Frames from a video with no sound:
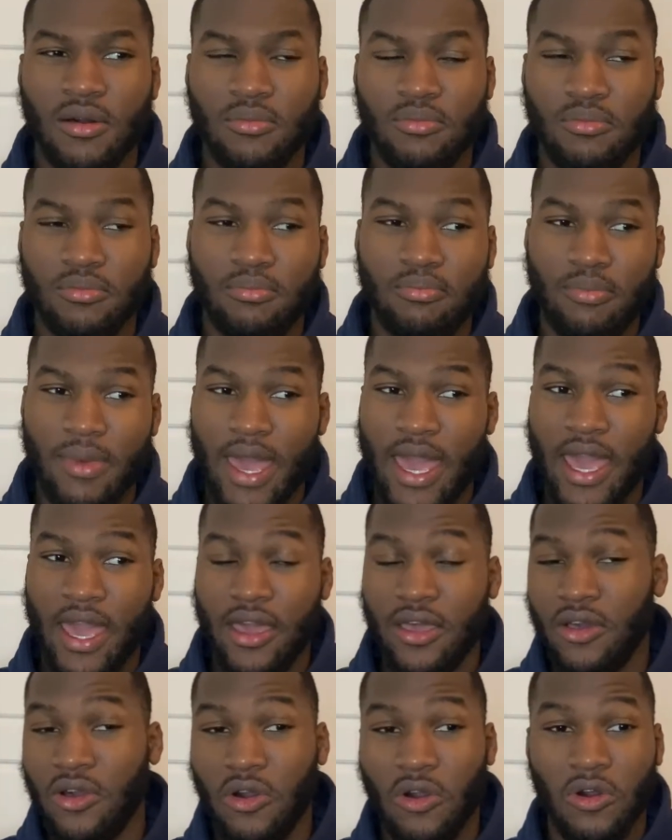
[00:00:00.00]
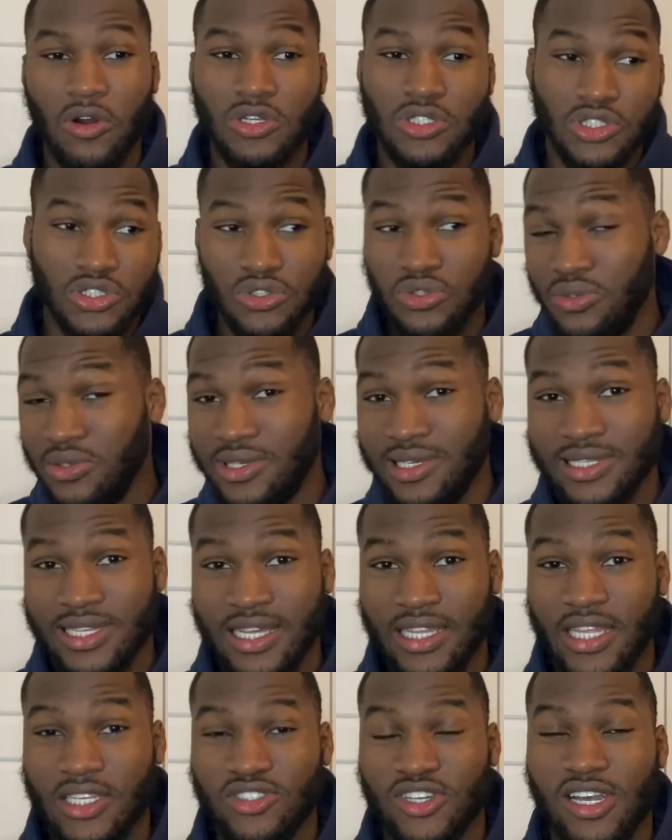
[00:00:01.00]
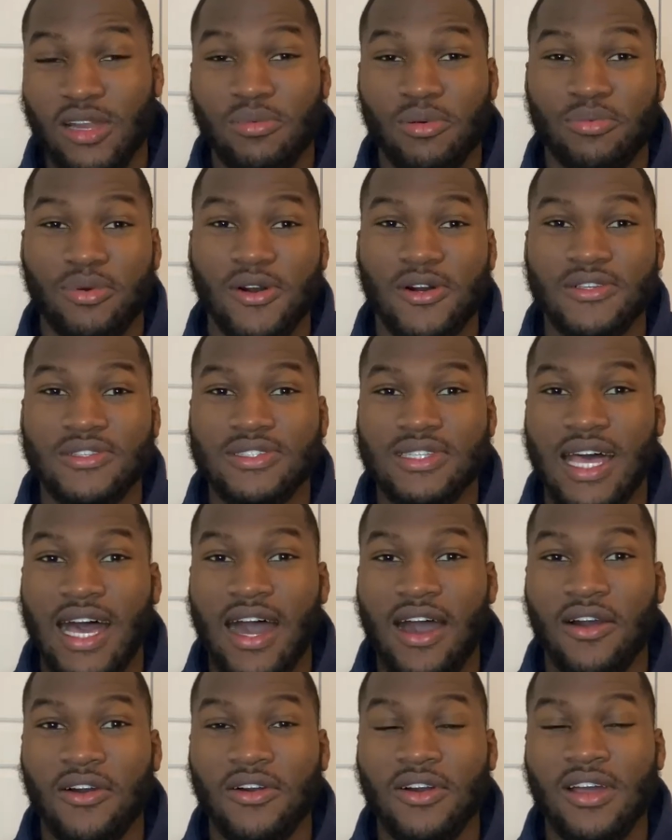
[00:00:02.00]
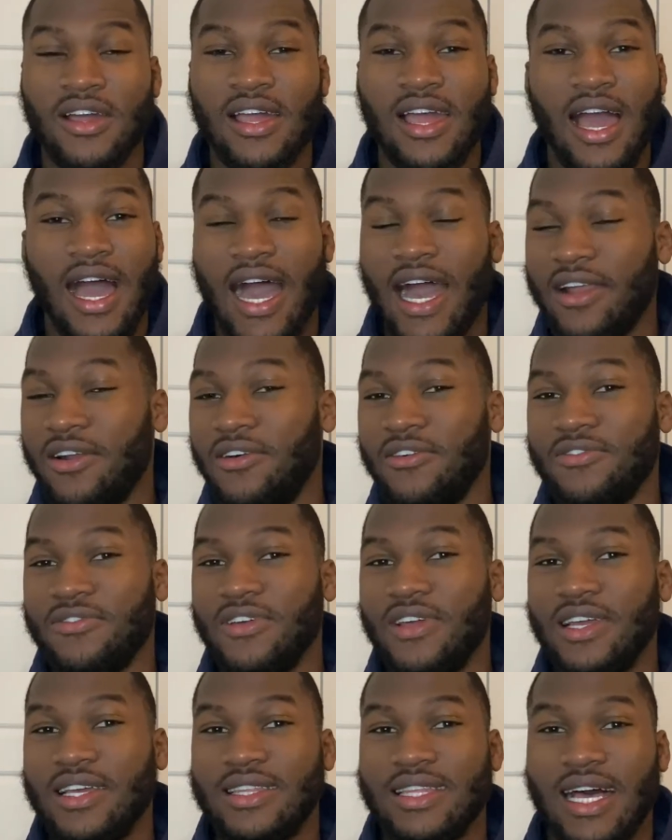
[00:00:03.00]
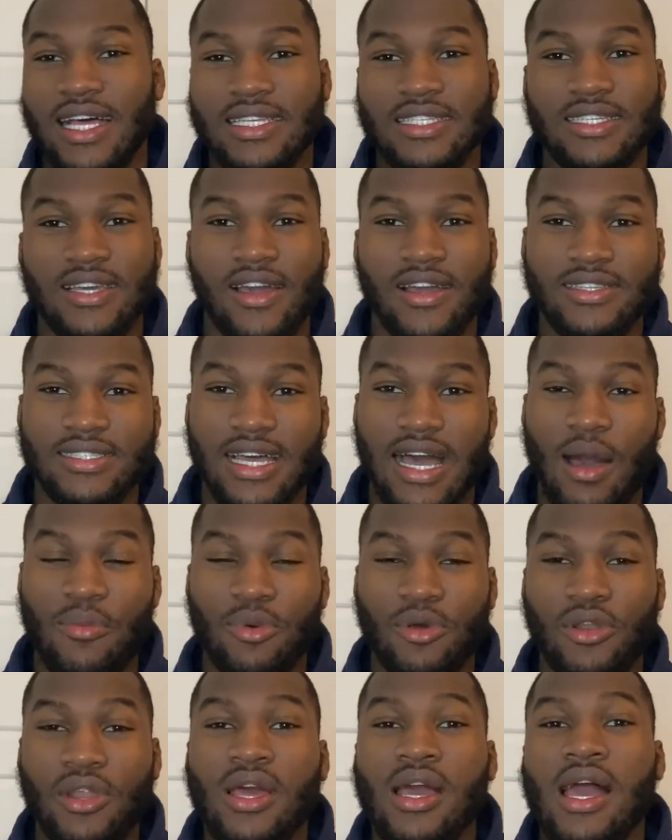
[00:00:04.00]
May or June that they're trying to propose now. I don't think that's going to happen.